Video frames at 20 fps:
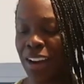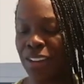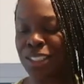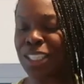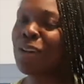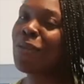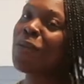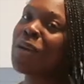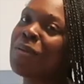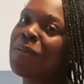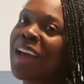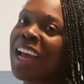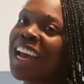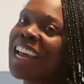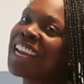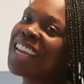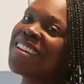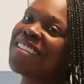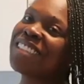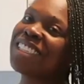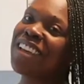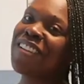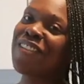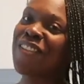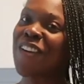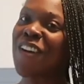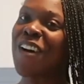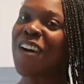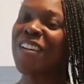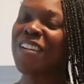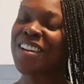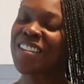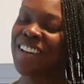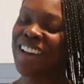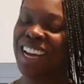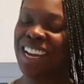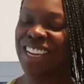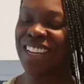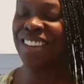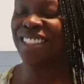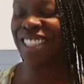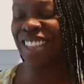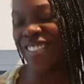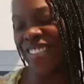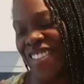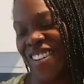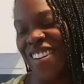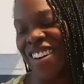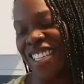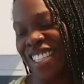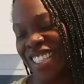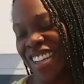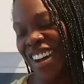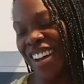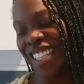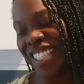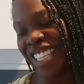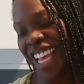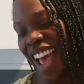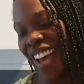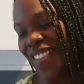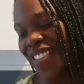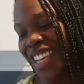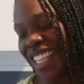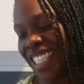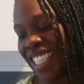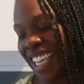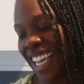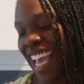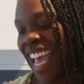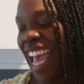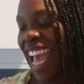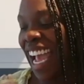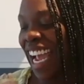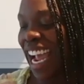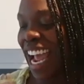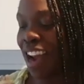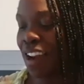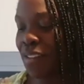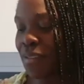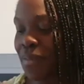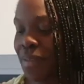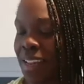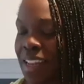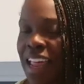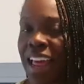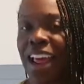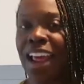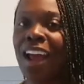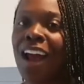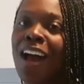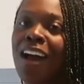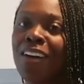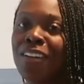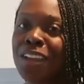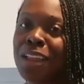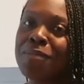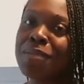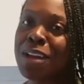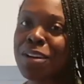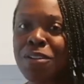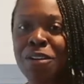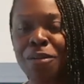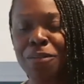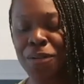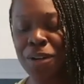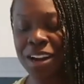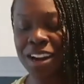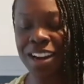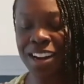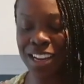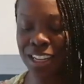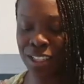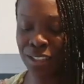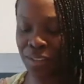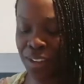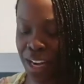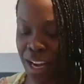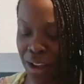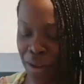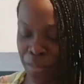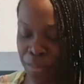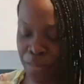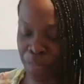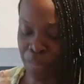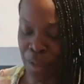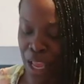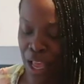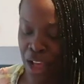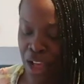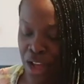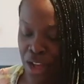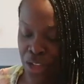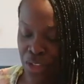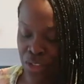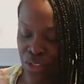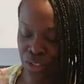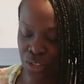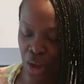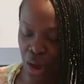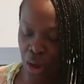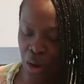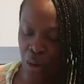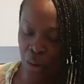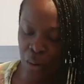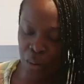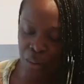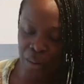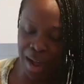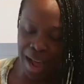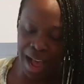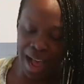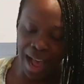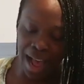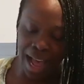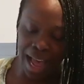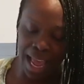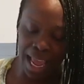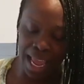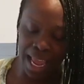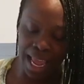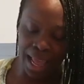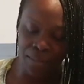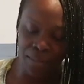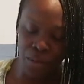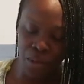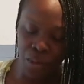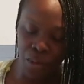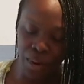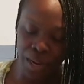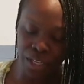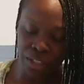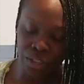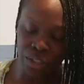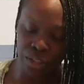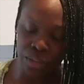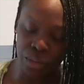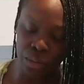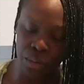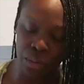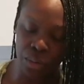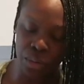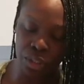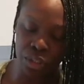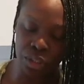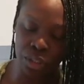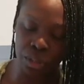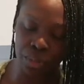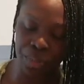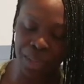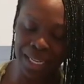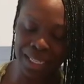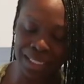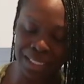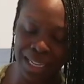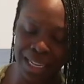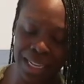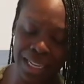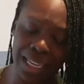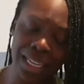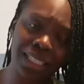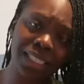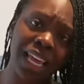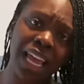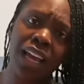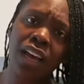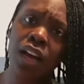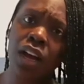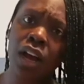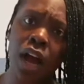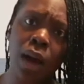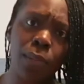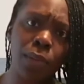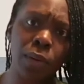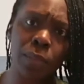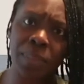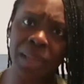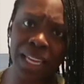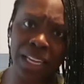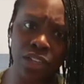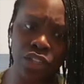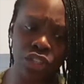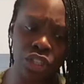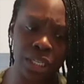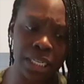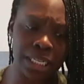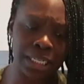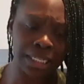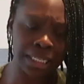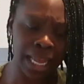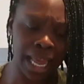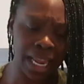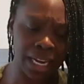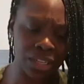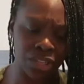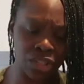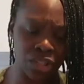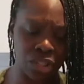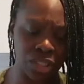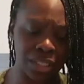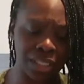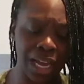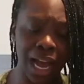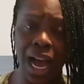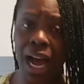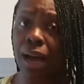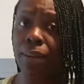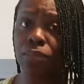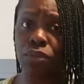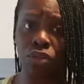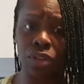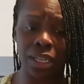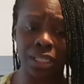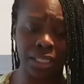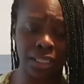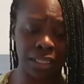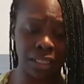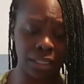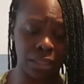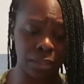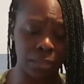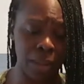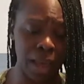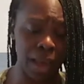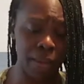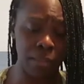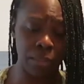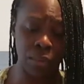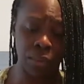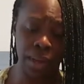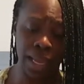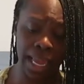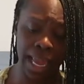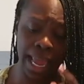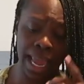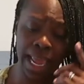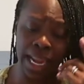I was like, what am I going to use it for? What am I going to use it for? So I was happy to kind of be like, oh, let me incorporate it in this video. So I am going to just basically take a couple pinches and just top dress this bad boy.